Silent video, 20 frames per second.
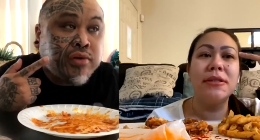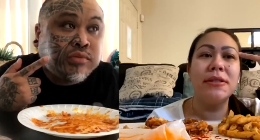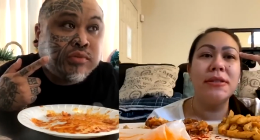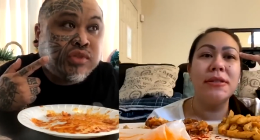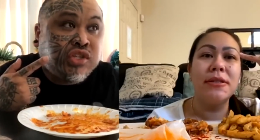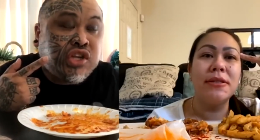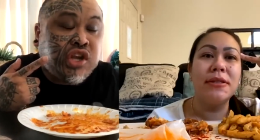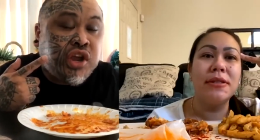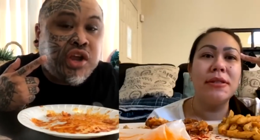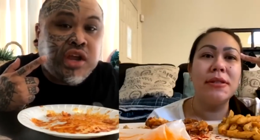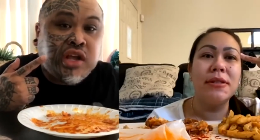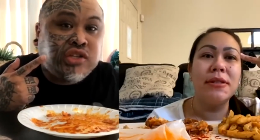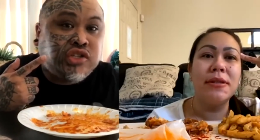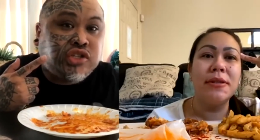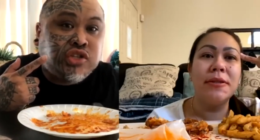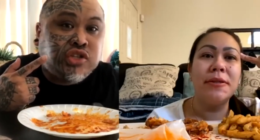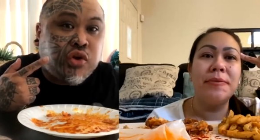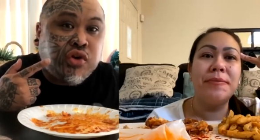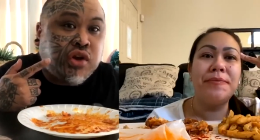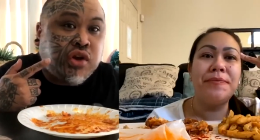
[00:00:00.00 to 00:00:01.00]
Speaker 1: See, it's
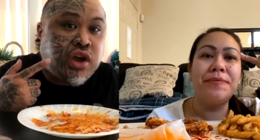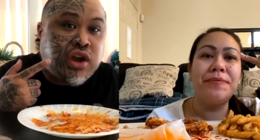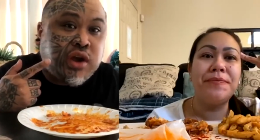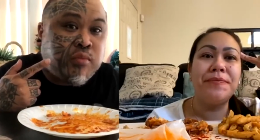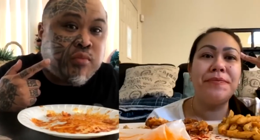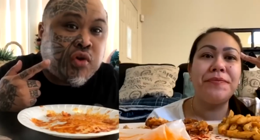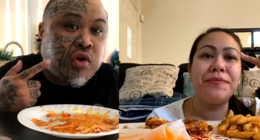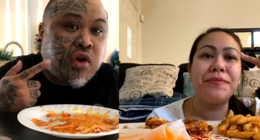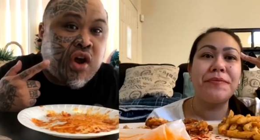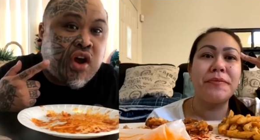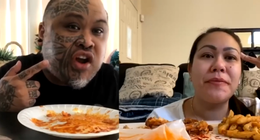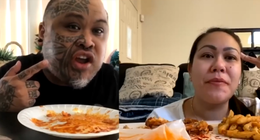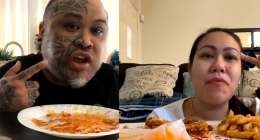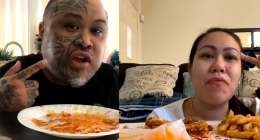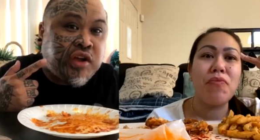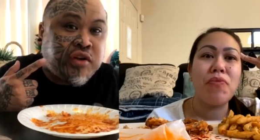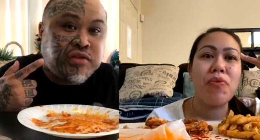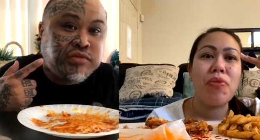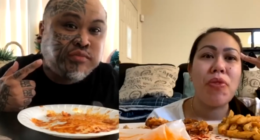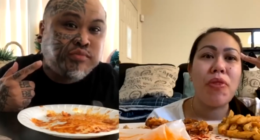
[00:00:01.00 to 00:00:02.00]
so good. I'm crying.
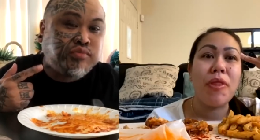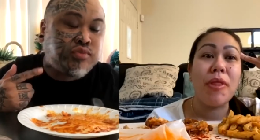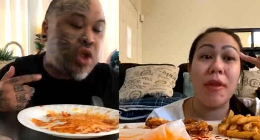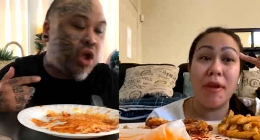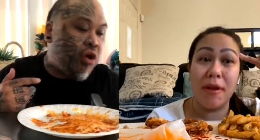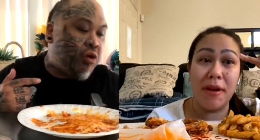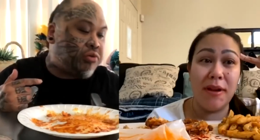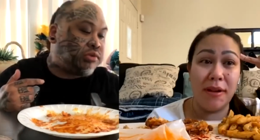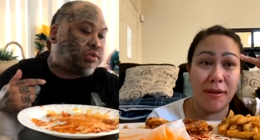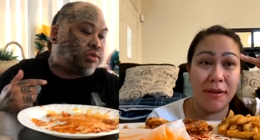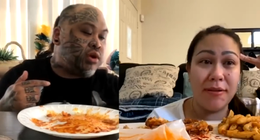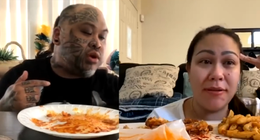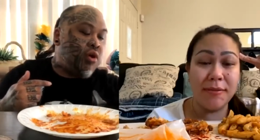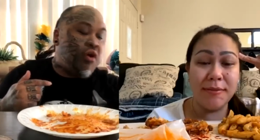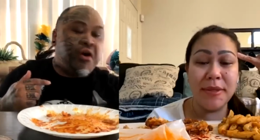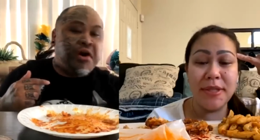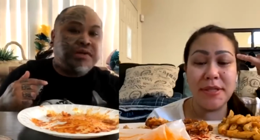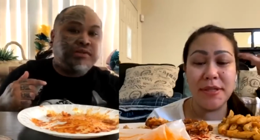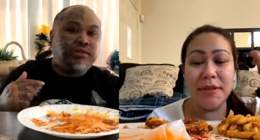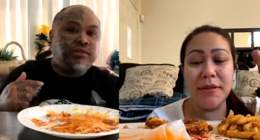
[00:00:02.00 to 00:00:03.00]

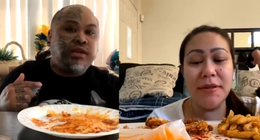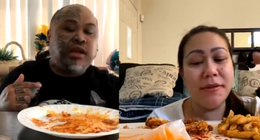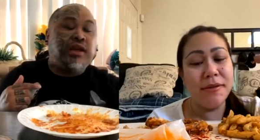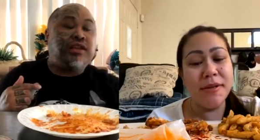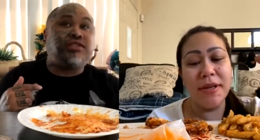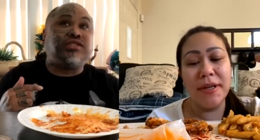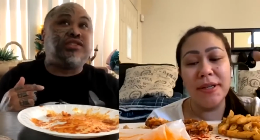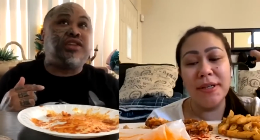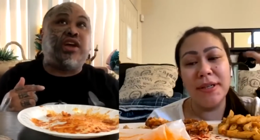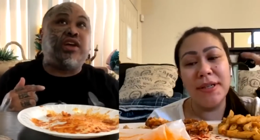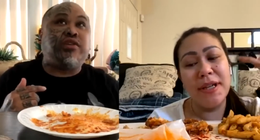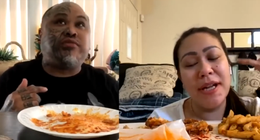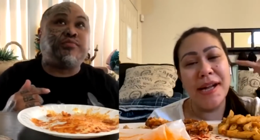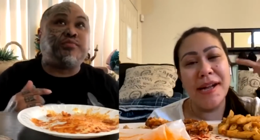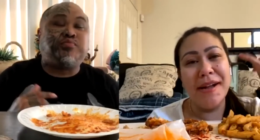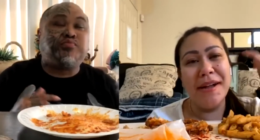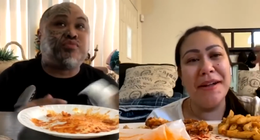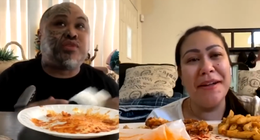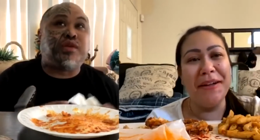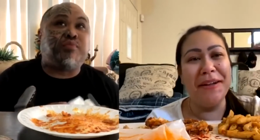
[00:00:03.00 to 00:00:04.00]
Me too. It's
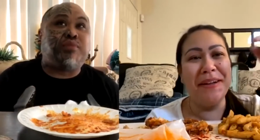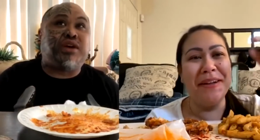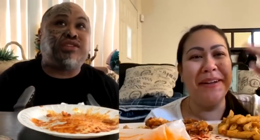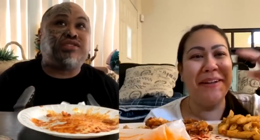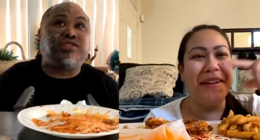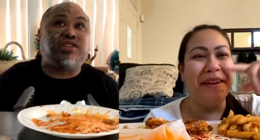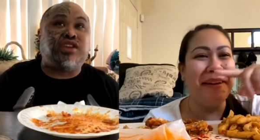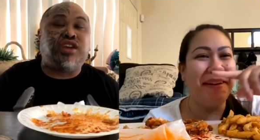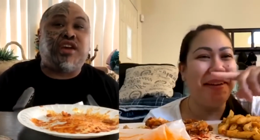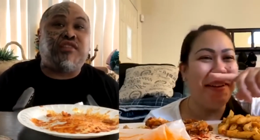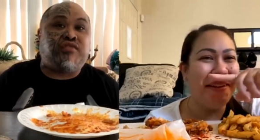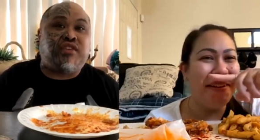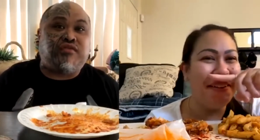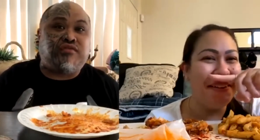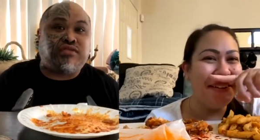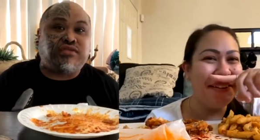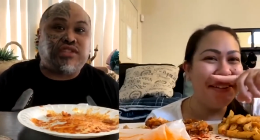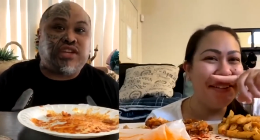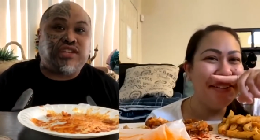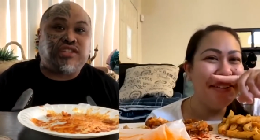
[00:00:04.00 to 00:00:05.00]
like the best thing I've ever
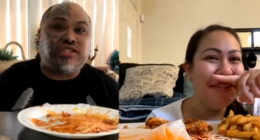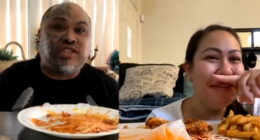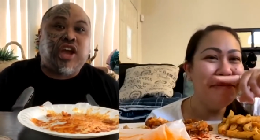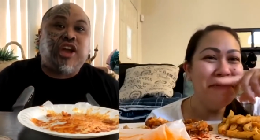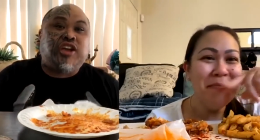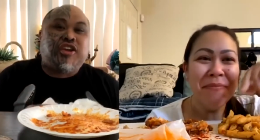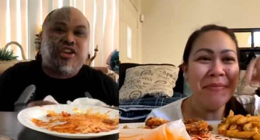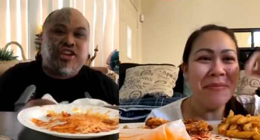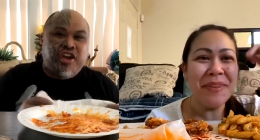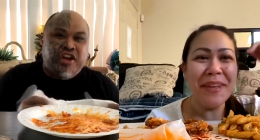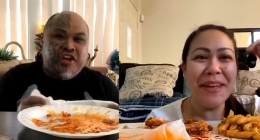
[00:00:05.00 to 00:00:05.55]
tasted.